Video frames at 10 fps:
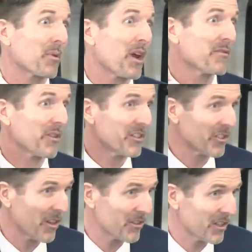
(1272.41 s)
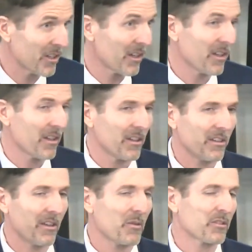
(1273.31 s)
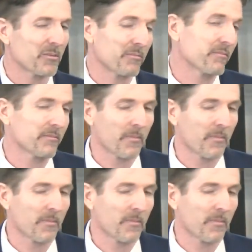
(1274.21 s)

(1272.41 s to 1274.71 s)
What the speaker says: pray for each other. And you know, there were some